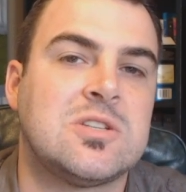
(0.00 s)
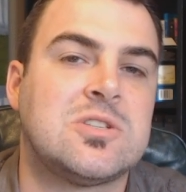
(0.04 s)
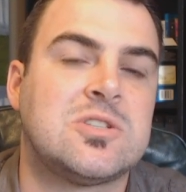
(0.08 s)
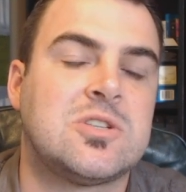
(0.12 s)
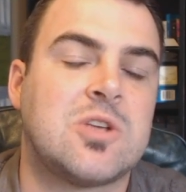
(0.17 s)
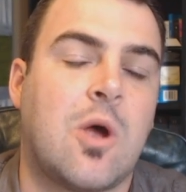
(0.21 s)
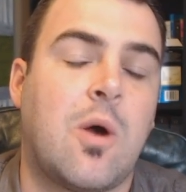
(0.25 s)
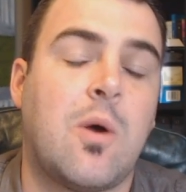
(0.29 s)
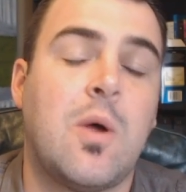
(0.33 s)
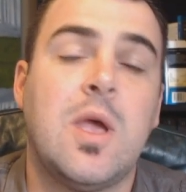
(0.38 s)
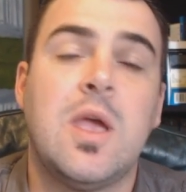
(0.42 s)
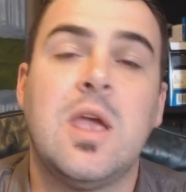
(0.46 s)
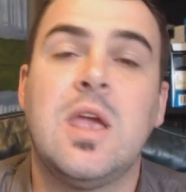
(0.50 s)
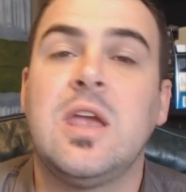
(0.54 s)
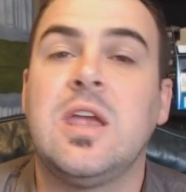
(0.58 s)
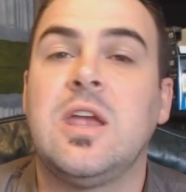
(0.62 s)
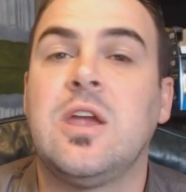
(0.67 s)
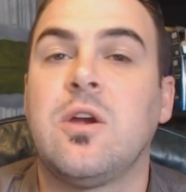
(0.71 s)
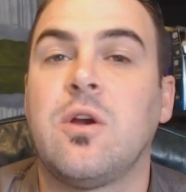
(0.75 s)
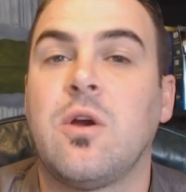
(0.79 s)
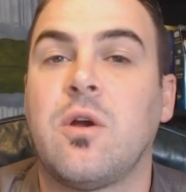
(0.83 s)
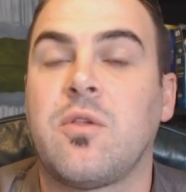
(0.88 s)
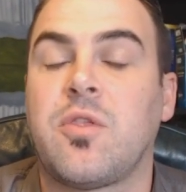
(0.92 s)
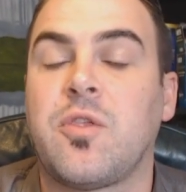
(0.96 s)
And so
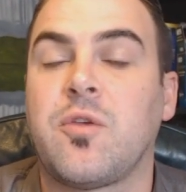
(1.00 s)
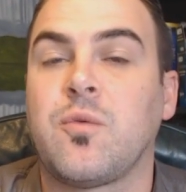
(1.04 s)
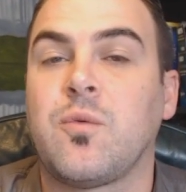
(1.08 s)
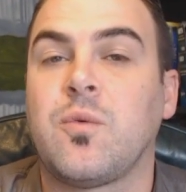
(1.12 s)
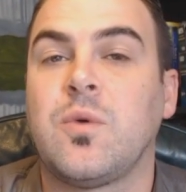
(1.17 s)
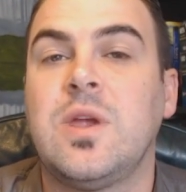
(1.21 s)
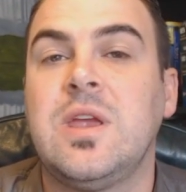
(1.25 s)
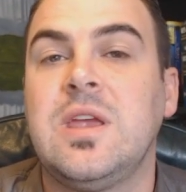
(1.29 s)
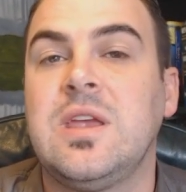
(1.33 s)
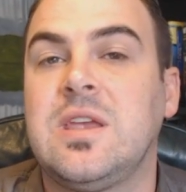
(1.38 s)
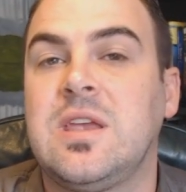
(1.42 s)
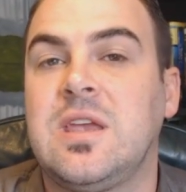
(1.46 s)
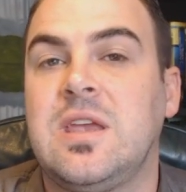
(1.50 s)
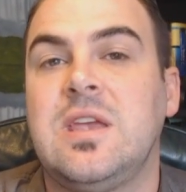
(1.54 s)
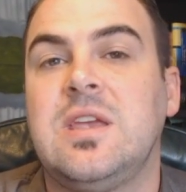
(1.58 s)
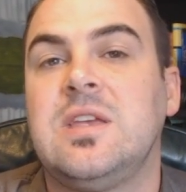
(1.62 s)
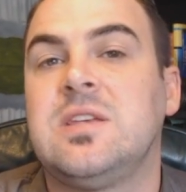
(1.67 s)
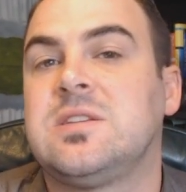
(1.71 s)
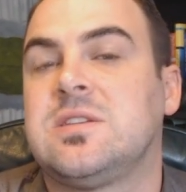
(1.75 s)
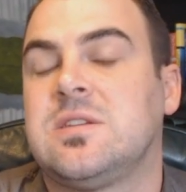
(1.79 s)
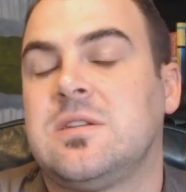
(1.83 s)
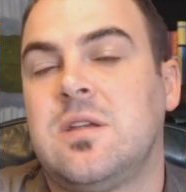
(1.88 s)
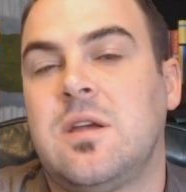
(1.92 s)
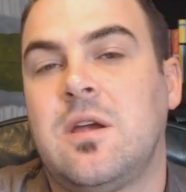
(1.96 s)
here are 3
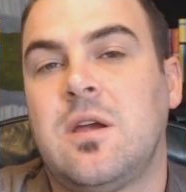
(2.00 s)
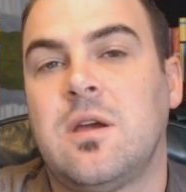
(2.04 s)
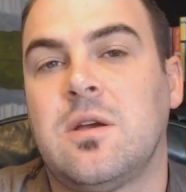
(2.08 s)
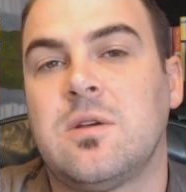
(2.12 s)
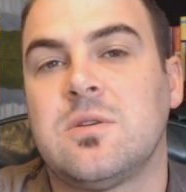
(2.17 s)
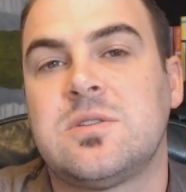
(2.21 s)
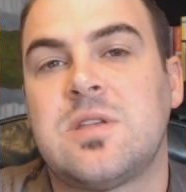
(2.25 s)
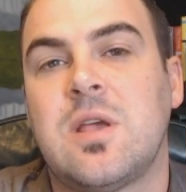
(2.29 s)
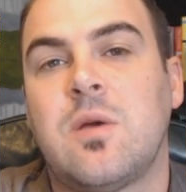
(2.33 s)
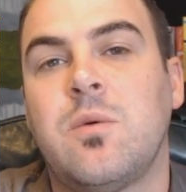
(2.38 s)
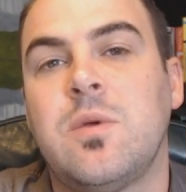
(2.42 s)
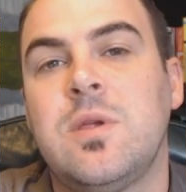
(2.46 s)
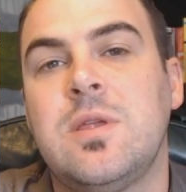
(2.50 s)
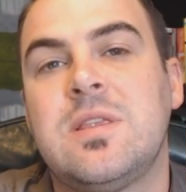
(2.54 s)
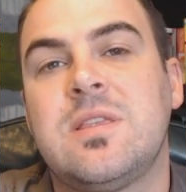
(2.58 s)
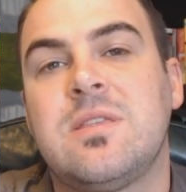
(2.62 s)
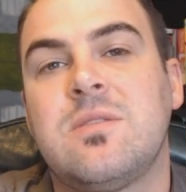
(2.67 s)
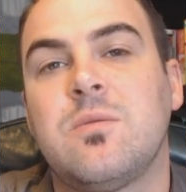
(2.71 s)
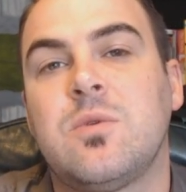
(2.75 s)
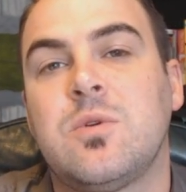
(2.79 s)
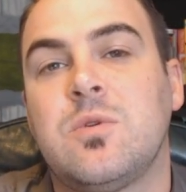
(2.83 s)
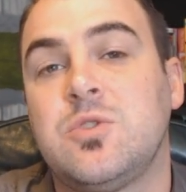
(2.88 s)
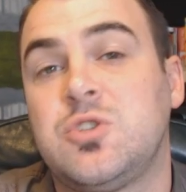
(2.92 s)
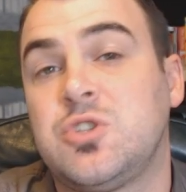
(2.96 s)
key scenarios that we
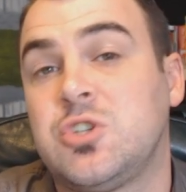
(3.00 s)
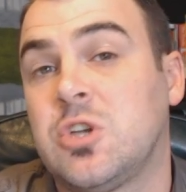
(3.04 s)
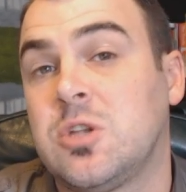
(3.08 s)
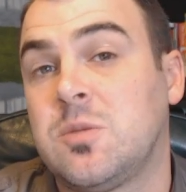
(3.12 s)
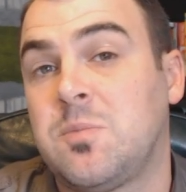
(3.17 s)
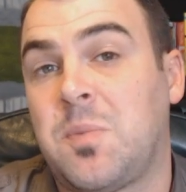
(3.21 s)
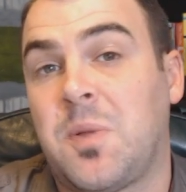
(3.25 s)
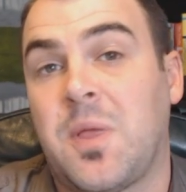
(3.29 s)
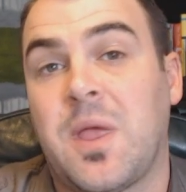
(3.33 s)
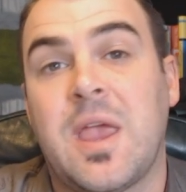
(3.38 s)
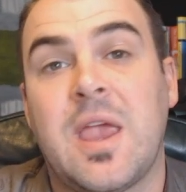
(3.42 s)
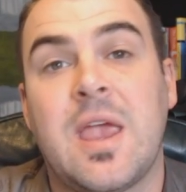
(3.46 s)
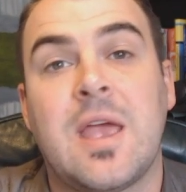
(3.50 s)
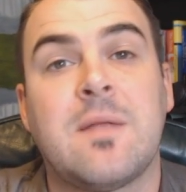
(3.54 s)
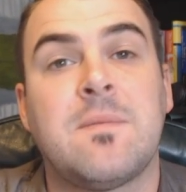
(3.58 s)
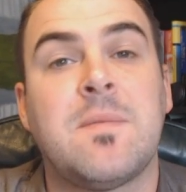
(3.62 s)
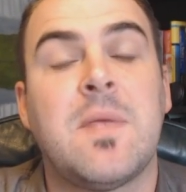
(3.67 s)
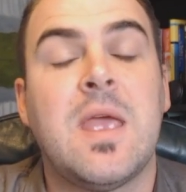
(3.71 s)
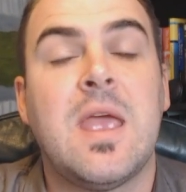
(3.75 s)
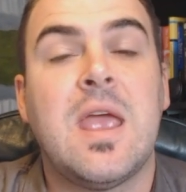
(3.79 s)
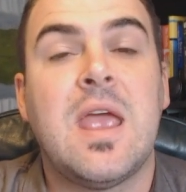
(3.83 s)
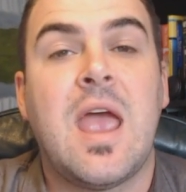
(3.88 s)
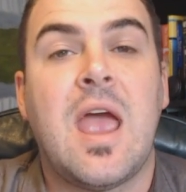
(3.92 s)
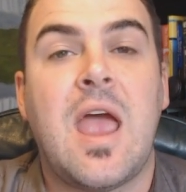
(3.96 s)
should plan
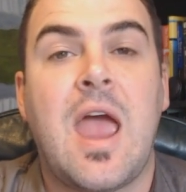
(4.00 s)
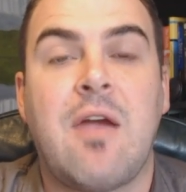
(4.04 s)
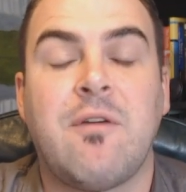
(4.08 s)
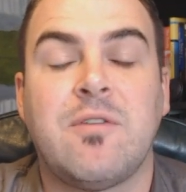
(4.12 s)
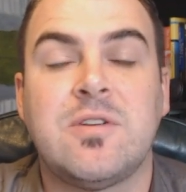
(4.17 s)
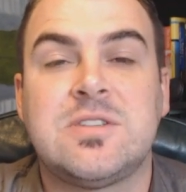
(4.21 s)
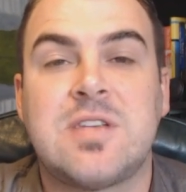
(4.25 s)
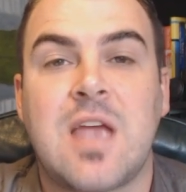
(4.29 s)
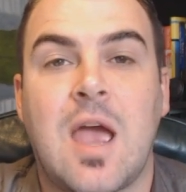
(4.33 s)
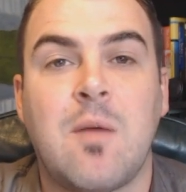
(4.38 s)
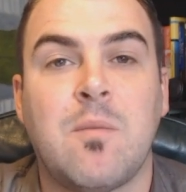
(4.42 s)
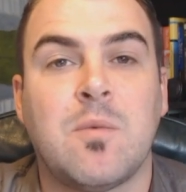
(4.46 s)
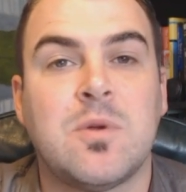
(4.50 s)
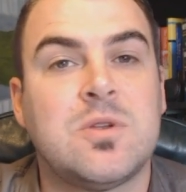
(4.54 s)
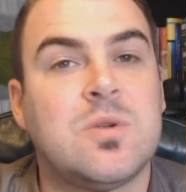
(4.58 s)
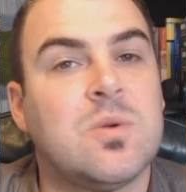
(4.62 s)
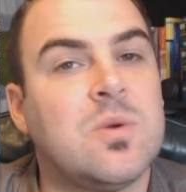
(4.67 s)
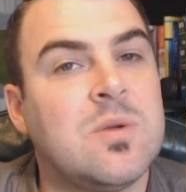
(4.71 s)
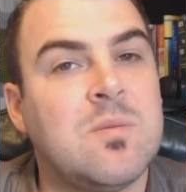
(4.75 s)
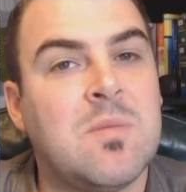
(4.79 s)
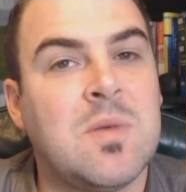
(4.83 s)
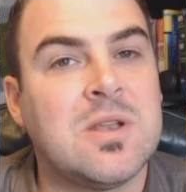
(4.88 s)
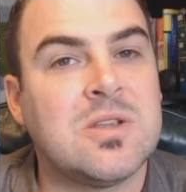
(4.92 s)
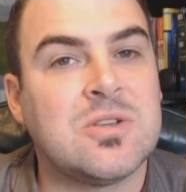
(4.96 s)
every time we're
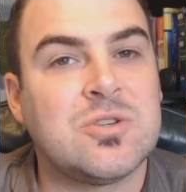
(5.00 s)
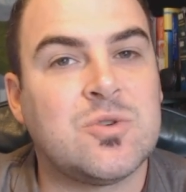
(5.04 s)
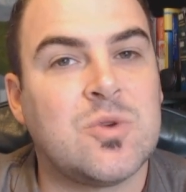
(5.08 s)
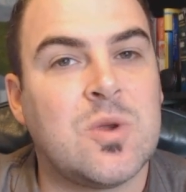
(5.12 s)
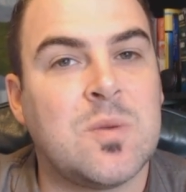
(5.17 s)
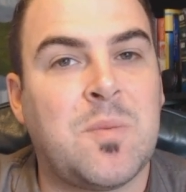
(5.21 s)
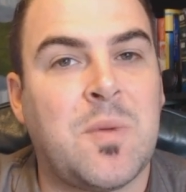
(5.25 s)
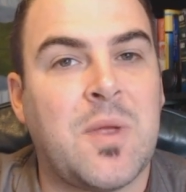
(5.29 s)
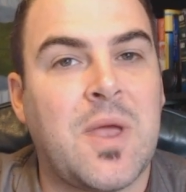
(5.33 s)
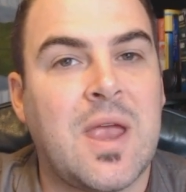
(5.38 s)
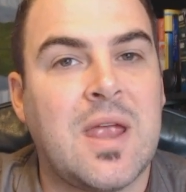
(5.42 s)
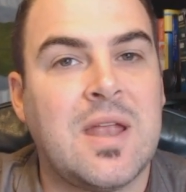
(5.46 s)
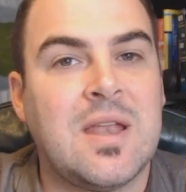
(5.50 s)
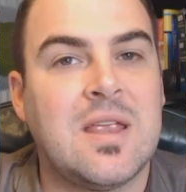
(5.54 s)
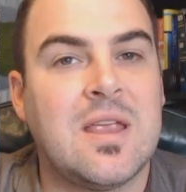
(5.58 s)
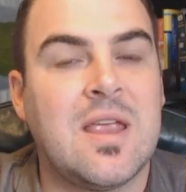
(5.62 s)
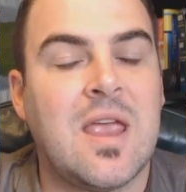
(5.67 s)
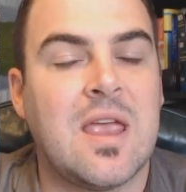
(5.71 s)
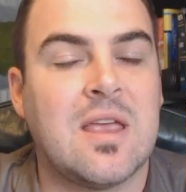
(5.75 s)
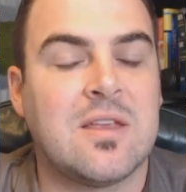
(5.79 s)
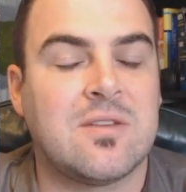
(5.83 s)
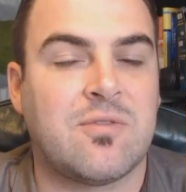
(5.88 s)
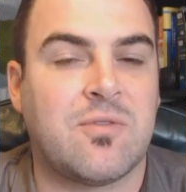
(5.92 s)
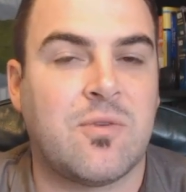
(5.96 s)
doing ministry
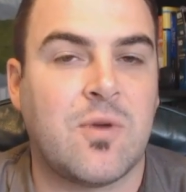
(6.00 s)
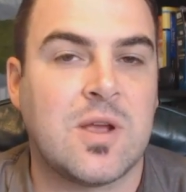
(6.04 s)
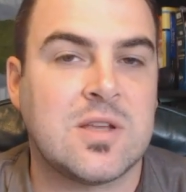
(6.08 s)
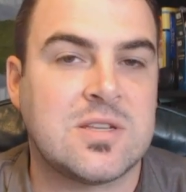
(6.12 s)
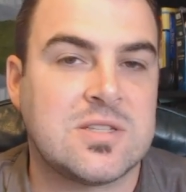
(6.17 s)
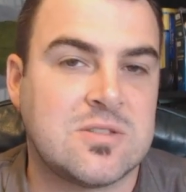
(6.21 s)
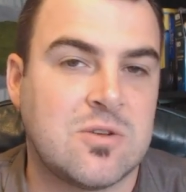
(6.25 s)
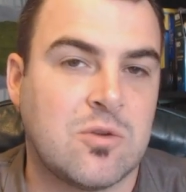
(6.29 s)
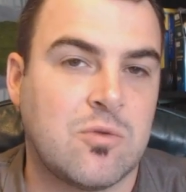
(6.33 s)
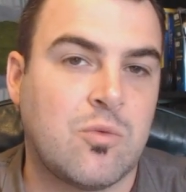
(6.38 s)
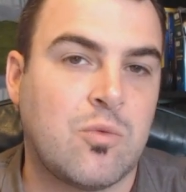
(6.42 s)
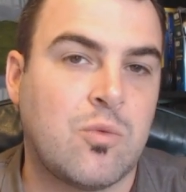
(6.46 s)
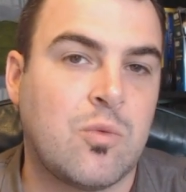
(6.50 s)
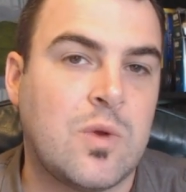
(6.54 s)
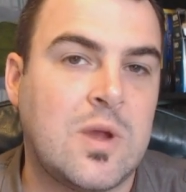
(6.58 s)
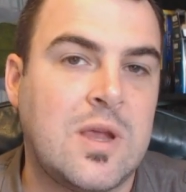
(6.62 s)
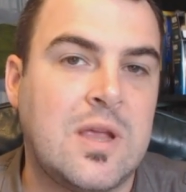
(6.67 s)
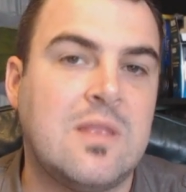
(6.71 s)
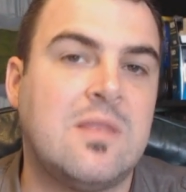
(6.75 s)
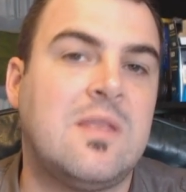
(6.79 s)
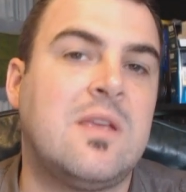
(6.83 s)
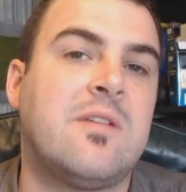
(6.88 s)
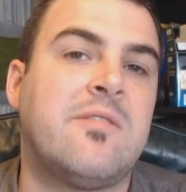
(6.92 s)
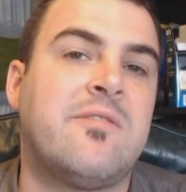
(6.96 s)
planning is for us to
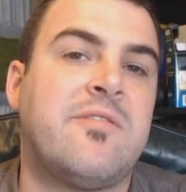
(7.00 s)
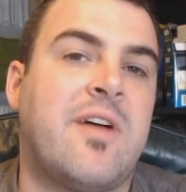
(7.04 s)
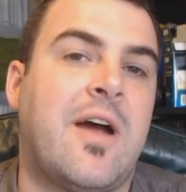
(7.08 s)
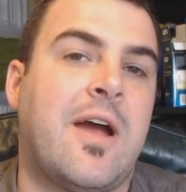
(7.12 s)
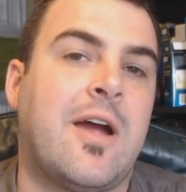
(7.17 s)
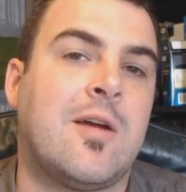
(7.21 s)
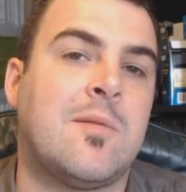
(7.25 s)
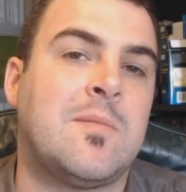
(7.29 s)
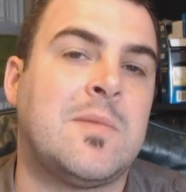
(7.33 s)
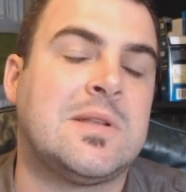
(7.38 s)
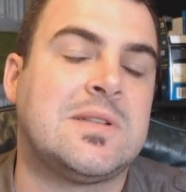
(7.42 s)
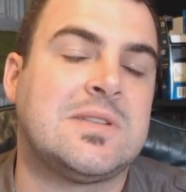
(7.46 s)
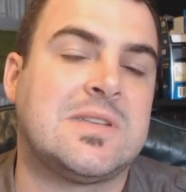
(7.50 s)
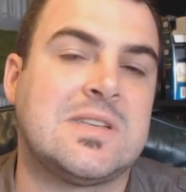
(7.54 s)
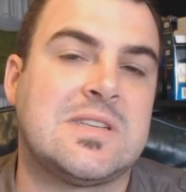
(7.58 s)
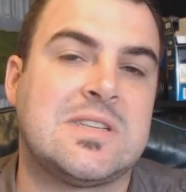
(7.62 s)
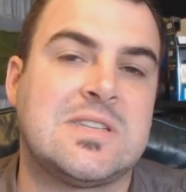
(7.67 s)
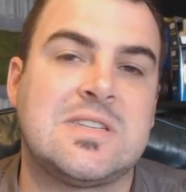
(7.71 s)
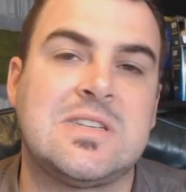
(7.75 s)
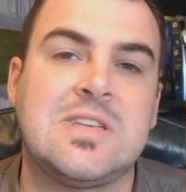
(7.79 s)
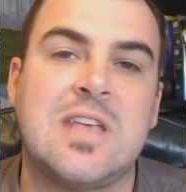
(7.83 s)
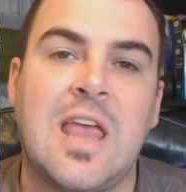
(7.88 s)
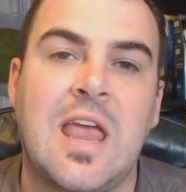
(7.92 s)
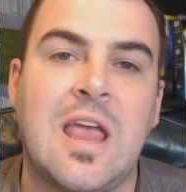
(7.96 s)
read the environment, to
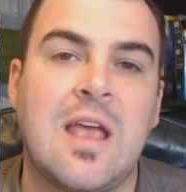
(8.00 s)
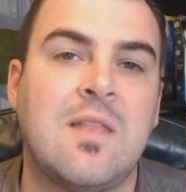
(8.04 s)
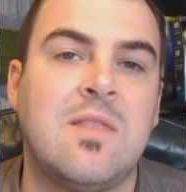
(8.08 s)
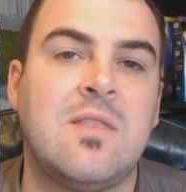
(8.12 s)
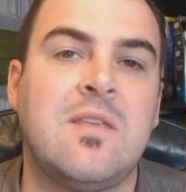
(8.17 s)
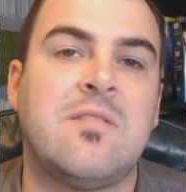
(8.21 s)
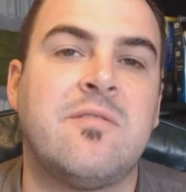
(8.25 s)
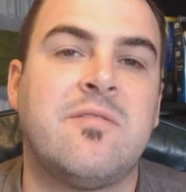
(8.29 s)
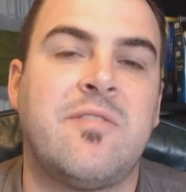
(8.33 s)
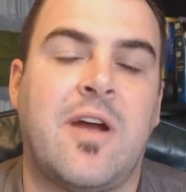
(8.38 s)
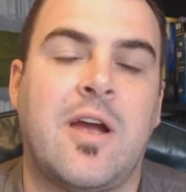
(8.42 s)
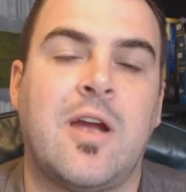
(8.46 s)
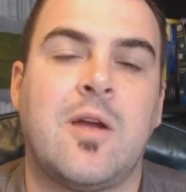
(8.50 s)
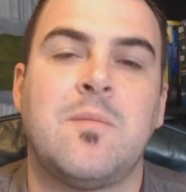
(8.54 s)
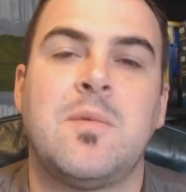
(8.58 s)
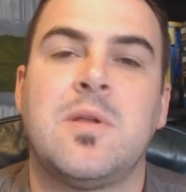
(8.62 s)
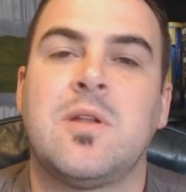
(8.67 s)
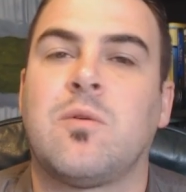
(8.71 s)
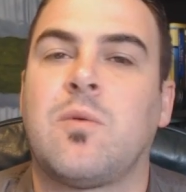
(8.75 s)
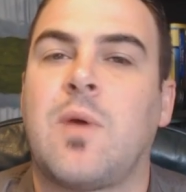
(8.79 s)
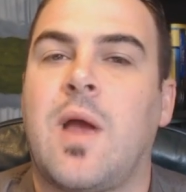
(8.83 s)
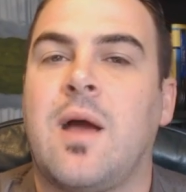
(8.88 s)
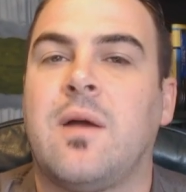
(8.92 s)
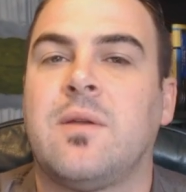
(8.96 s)
scan the
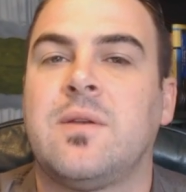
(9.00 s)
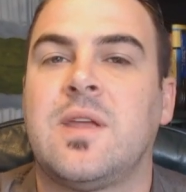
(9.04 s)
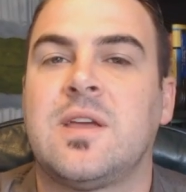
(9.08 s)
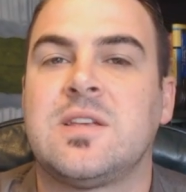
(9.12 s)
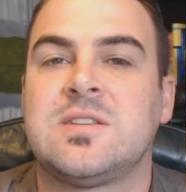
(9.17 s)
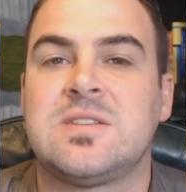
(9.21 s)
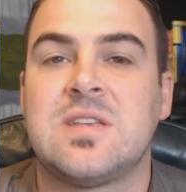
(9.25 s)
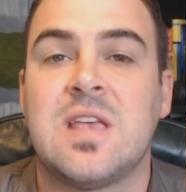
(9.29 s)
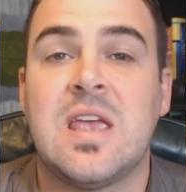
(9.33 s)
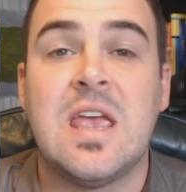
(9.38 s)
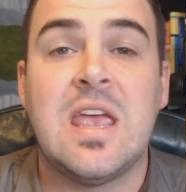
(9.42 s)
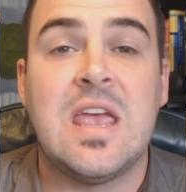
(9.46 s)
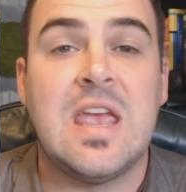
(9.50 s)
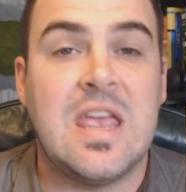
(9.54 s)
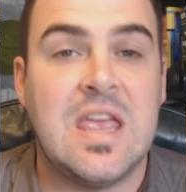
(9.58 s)
environment around us,